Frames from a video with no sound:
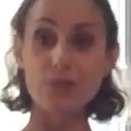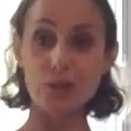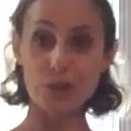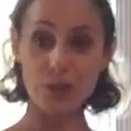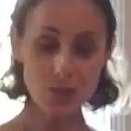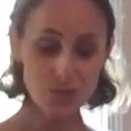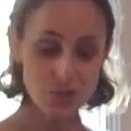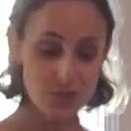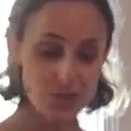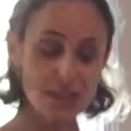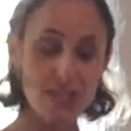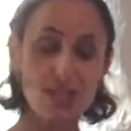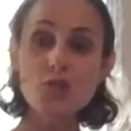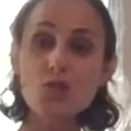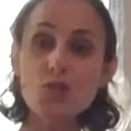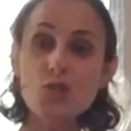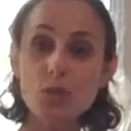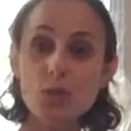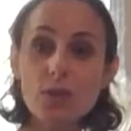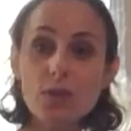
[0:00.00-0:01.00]
first, and
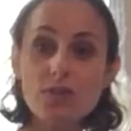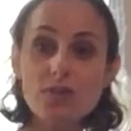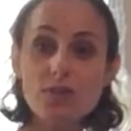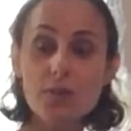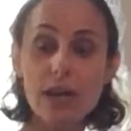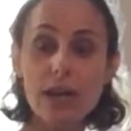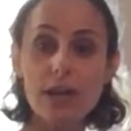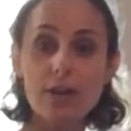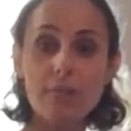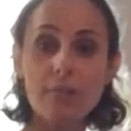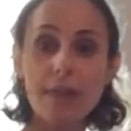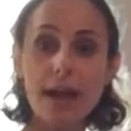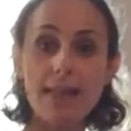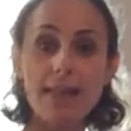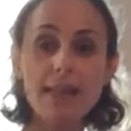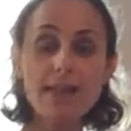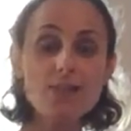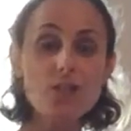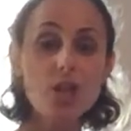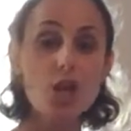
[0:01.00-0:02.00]
as soon as you get your
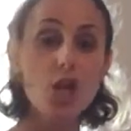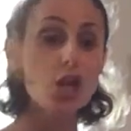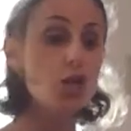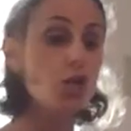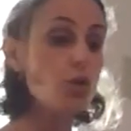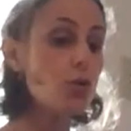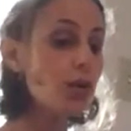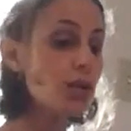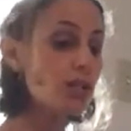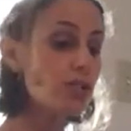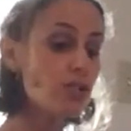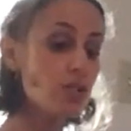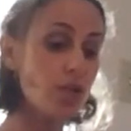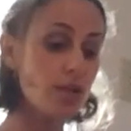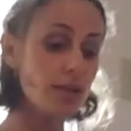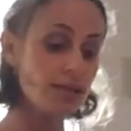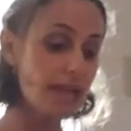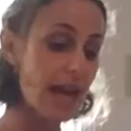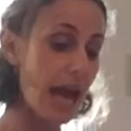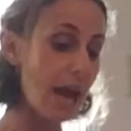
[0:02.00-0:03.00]
mallets, you can
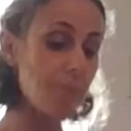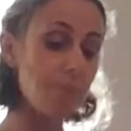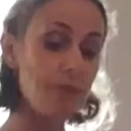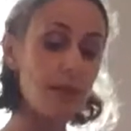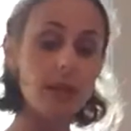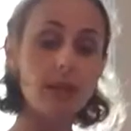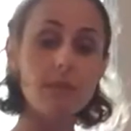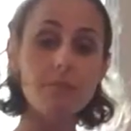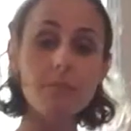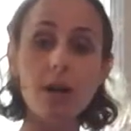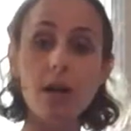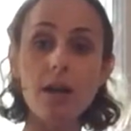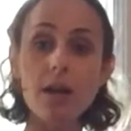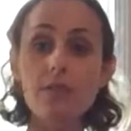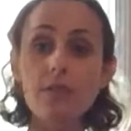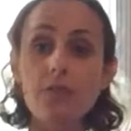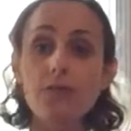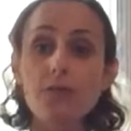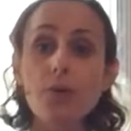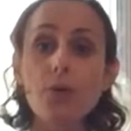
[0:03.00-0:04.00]
start tapping them
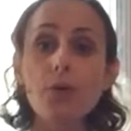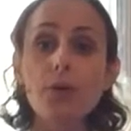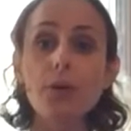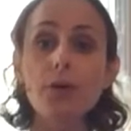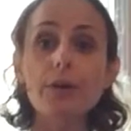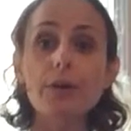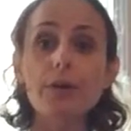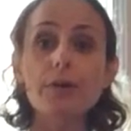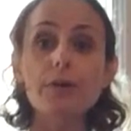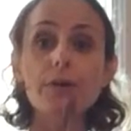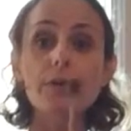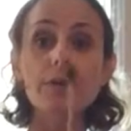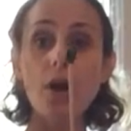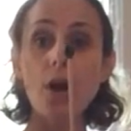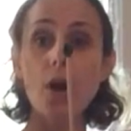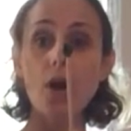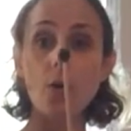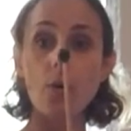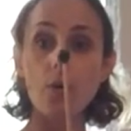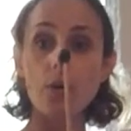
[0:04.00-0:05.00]
on the floor
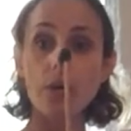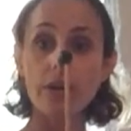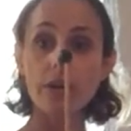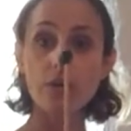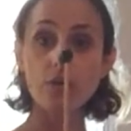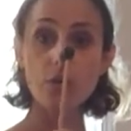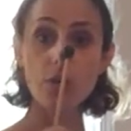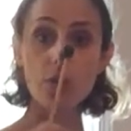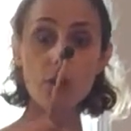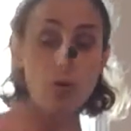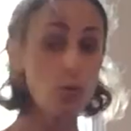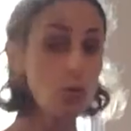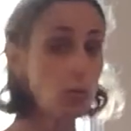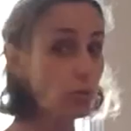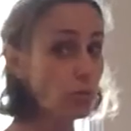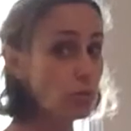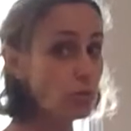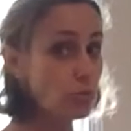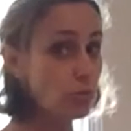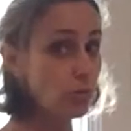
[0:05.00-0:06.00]
or on your
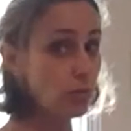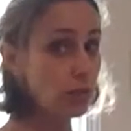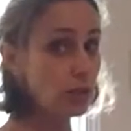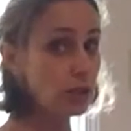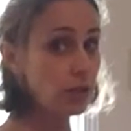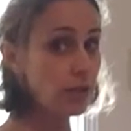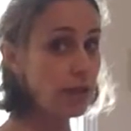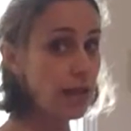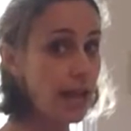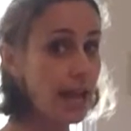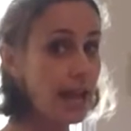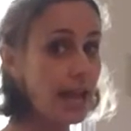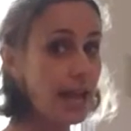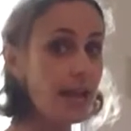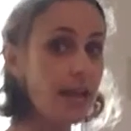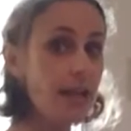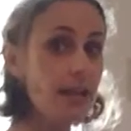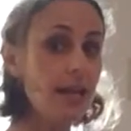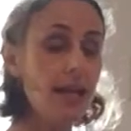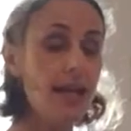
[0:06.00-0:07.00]
nose or on your
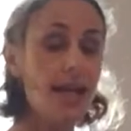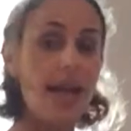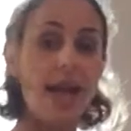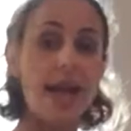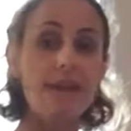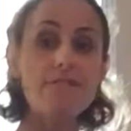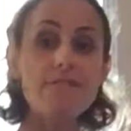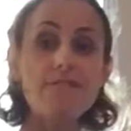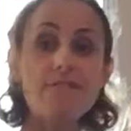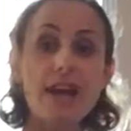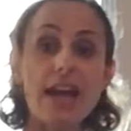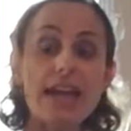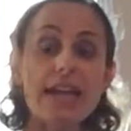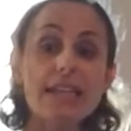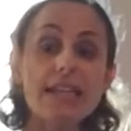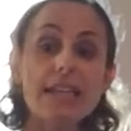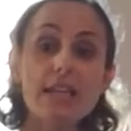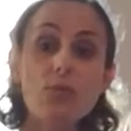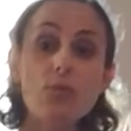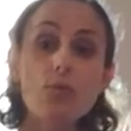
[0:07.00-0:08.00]
head, and
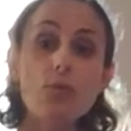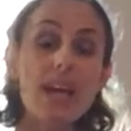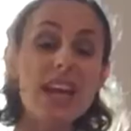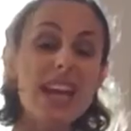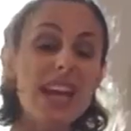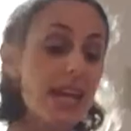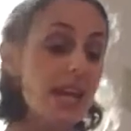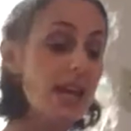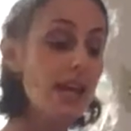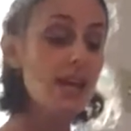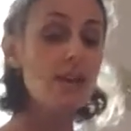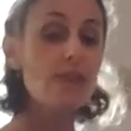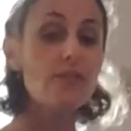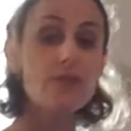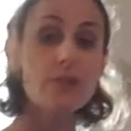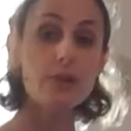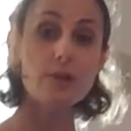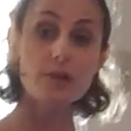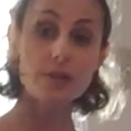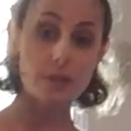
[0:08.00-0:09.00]
finding a way
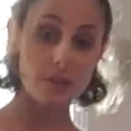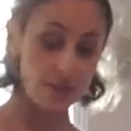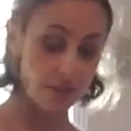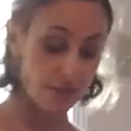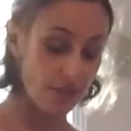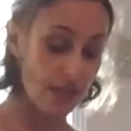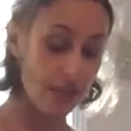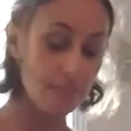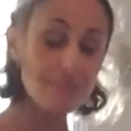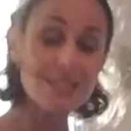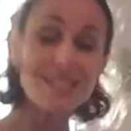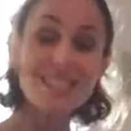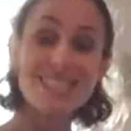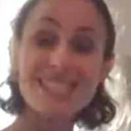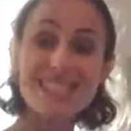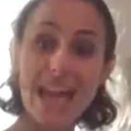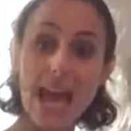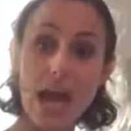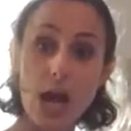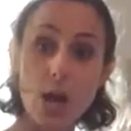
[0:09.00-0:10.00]
for them to
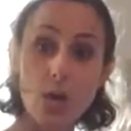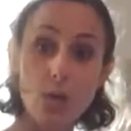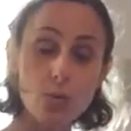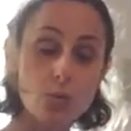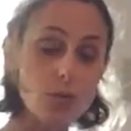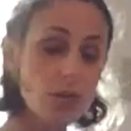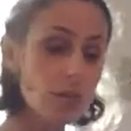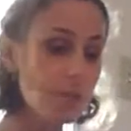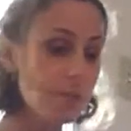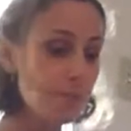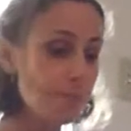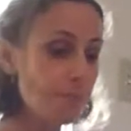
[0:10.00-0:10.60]
sound.